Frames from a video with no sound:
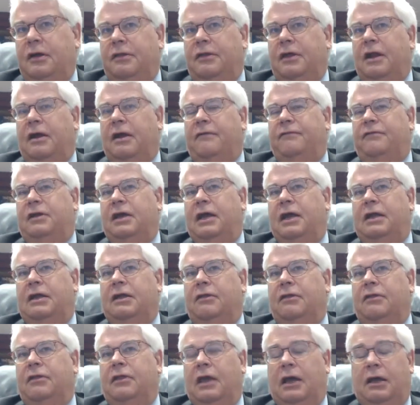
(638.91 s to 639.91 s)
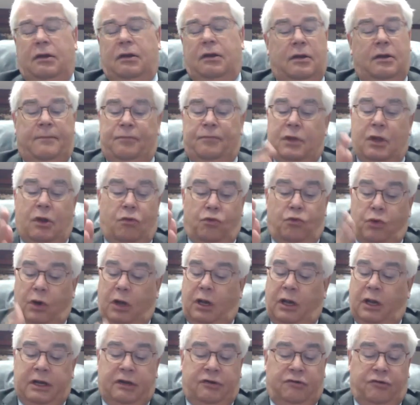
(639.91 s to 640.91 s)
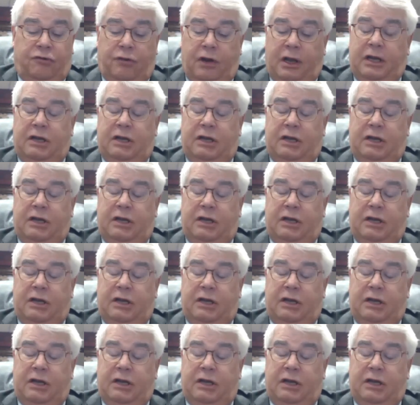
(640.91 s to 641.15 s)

that I've taken that really